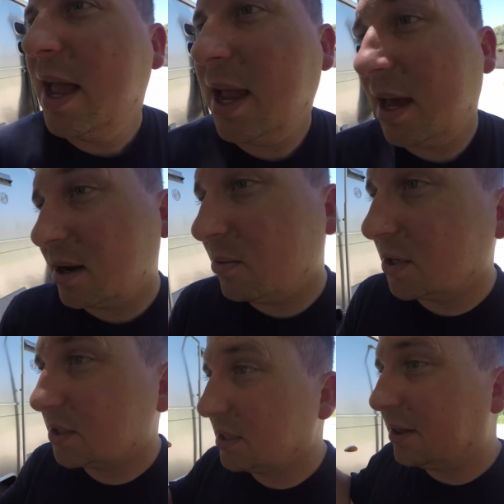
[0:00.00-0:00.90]
And I
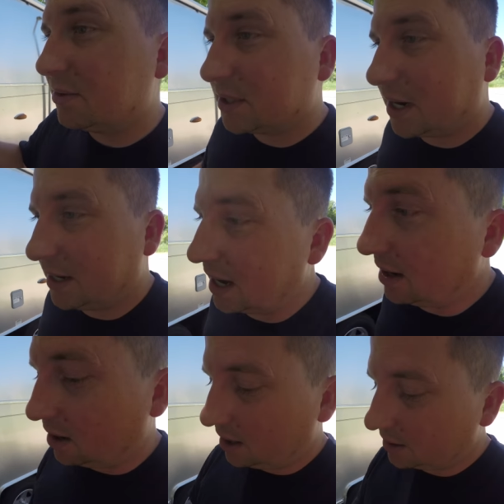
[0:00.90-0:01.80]
wish the other side had
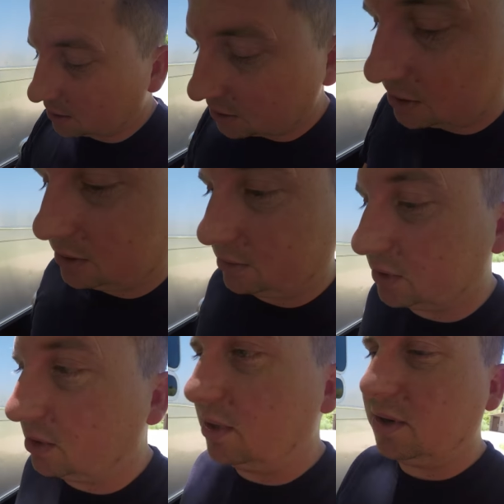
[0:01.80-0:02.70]
awnings too.
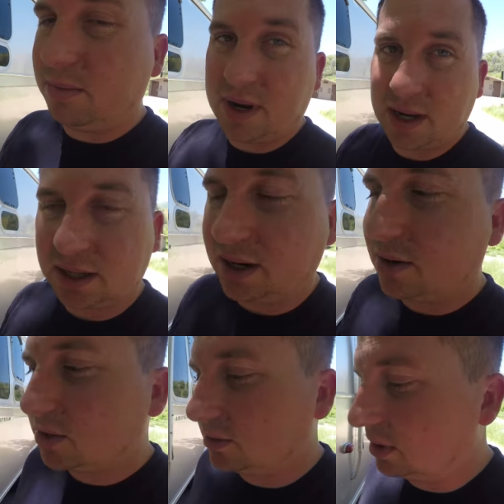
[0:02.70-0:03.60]
So when you're buying an
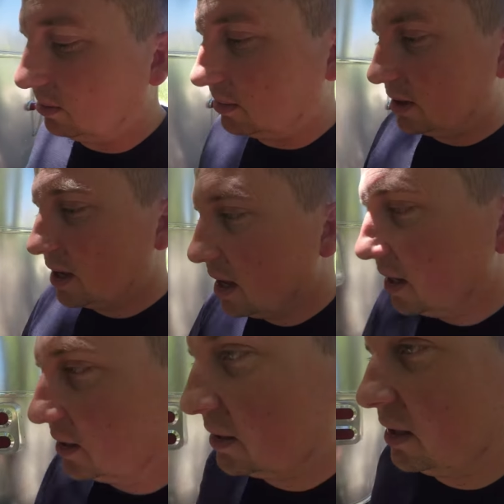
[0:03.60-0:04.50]
Airstream,
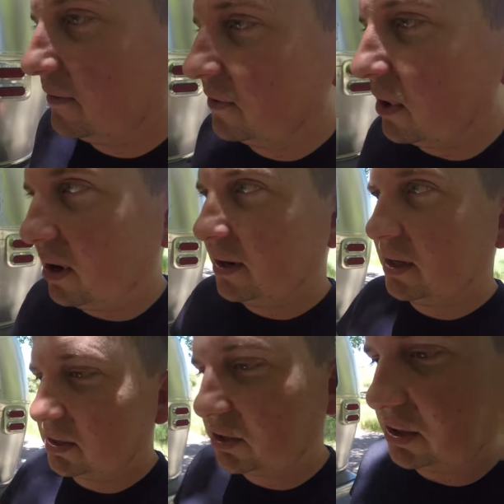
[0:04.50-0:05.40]
see if the
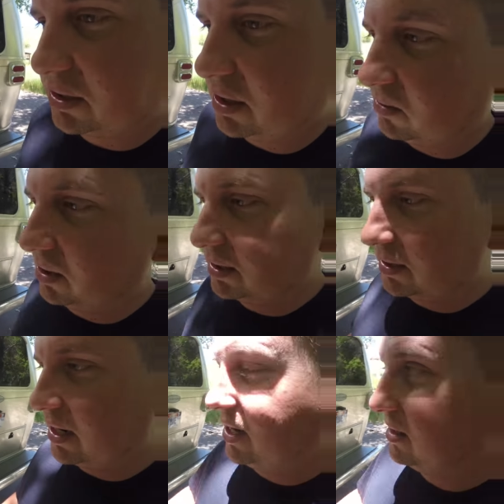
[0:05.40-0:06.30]
awning is just on one
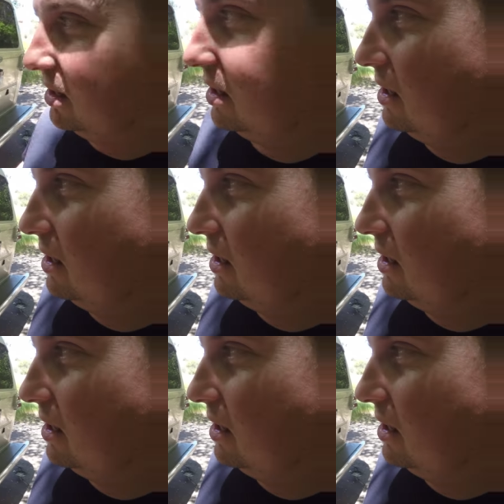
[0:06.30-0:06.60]
side.